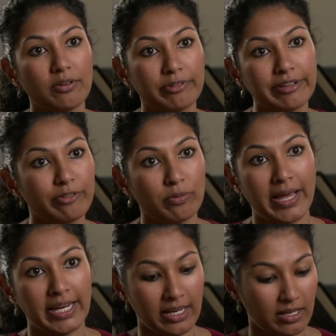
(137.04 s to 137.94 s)

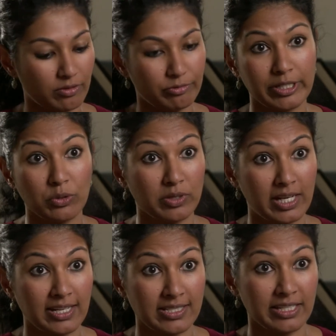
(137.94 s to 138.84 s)
reformatting,
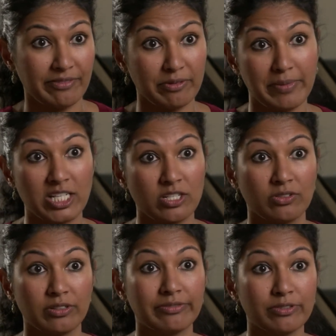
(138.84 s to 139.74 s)
reorganising the information
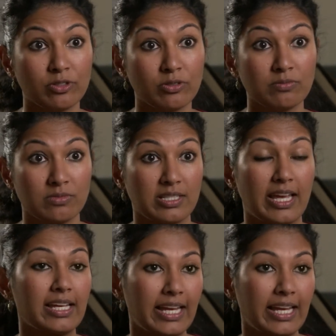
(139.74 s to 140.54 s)
on the forms